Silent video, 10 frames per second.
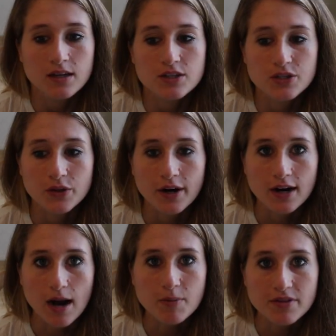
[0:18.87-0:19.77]
So there
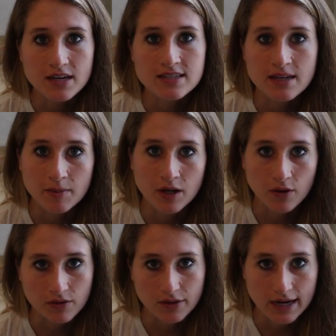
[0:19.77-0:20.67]
are a couple things that I'm going to
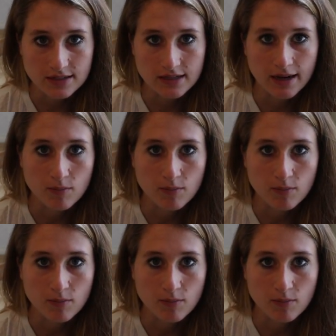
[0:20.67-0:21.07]
go through here today,